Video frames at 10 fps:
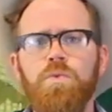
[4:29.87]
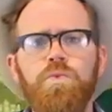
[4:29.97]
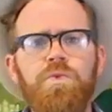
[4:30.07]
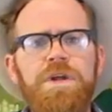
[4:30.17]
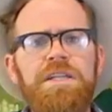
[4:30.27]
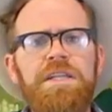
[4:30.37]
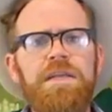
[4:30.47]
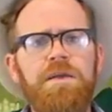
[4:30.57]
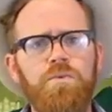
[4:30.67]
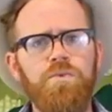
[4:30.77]

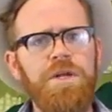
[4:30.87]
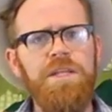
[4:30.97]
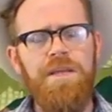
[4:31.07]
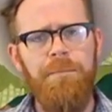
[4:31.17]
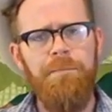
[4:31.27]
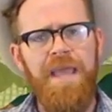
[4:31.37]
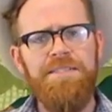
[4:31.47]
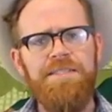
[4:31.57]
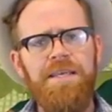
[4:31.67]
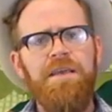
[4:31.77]
really, really
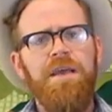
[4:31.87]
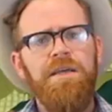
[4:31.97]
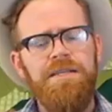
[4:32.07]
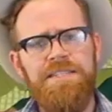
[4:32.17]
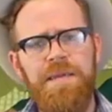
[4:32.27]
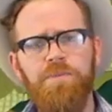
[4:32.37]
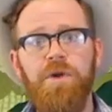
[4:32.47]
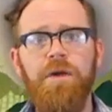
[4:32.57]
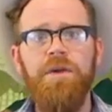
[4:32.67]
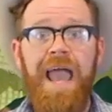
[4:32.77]
amazing
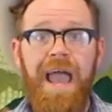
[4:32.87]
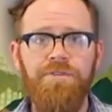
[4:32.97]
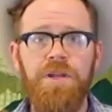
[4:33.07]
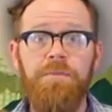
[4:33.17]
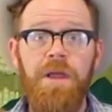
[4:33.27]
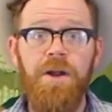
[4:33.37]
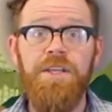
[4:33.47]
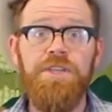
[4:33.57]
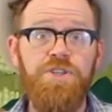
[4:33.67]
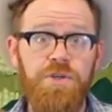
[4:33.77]
contemporary
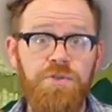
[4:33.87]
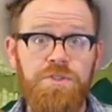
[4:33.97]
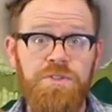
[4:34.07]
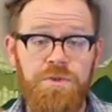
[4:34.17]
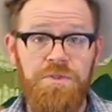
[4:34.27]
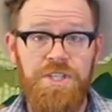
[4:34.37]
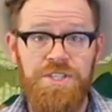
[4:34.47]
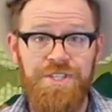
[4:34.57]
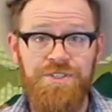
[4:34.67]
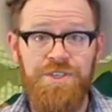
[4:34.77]
African-American children's
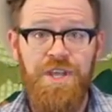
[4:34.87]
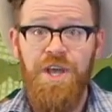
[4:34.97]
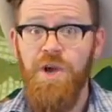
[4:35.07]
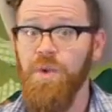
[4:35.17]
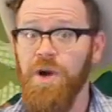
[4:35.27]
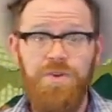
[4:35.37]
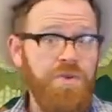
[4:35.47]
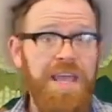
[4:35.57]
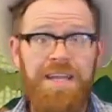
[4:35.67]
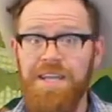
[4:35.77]
musicians who are
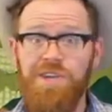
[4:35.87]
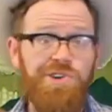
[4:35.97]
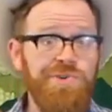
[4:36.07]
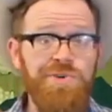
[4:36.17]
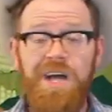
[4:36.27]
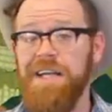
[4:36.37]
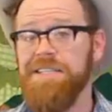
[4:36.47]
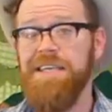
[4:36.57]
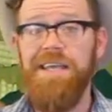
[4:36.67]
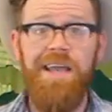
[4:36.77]
creating new
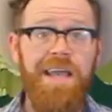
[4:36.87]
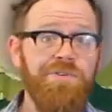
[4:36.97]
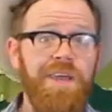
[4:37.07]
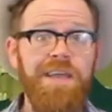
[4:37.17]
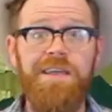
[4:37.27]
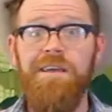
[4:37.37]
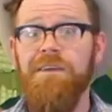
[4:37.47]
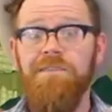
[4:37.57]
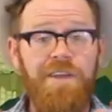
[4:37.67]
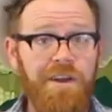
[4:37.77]
content and creating
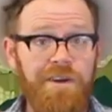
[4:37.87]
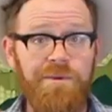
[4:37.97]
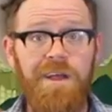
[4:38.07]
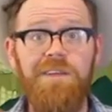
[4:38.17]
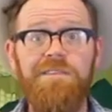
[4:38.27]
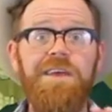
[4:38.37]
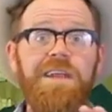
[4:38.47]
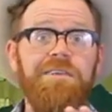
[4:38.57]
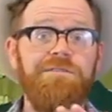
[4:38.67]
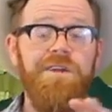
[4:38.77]
very
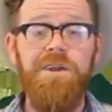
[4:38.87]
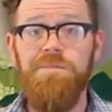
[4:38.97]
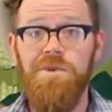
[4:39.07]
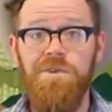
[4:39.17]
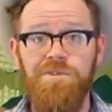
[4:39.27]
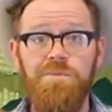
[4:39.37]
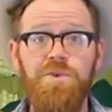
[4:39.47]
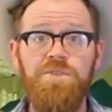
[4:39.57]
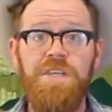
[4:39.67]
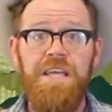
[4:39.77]
relevant, very beautiful
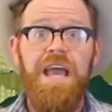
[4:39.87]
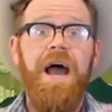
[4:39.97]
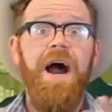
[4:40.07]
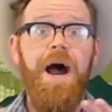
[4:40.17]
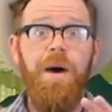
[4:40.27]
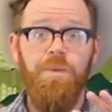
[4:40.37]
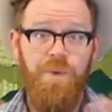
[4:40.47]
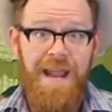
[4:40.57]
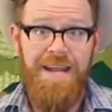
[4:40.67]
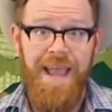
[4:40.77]
music
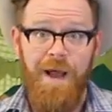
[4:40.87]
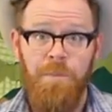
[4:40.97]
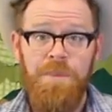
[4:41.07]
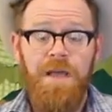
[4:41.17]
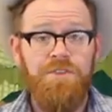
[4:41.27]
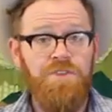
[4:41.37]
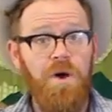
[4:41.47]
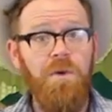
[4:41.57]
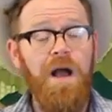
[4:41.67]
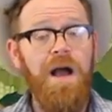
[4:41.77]
right now. So